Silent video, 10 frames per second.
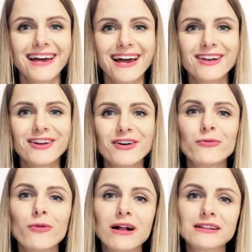Hello,
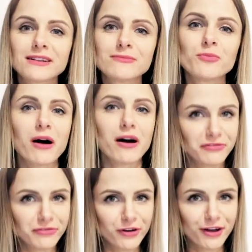welcome to my
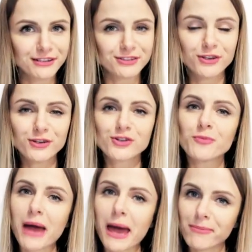first
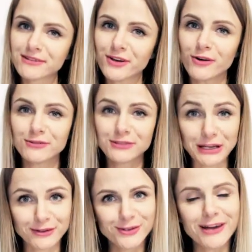YouTube episode
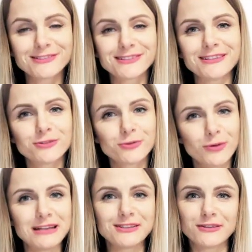in
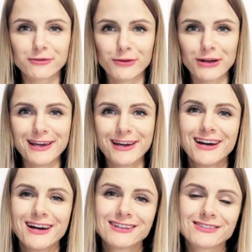2023.
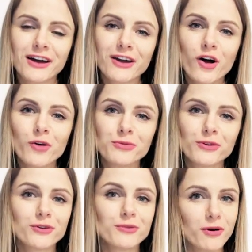So I hope
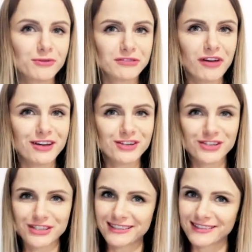your
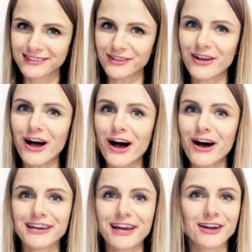motivation is still
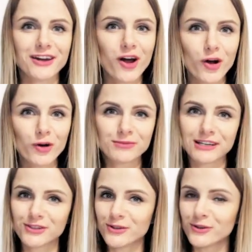high. I hope
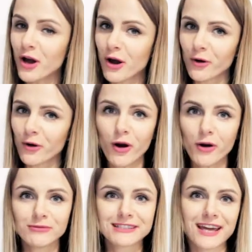that you
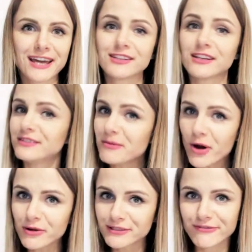won't get
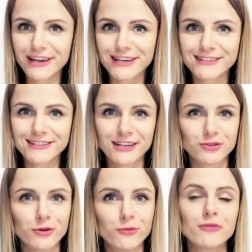demotivated, that
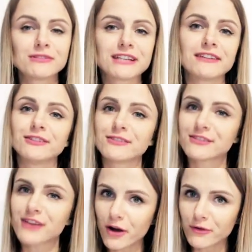you won't get
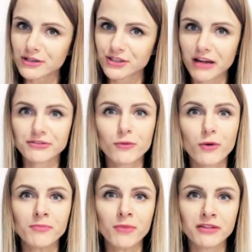discouraged after
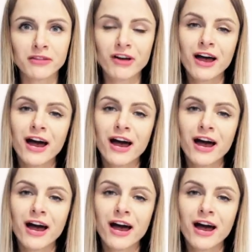1 month.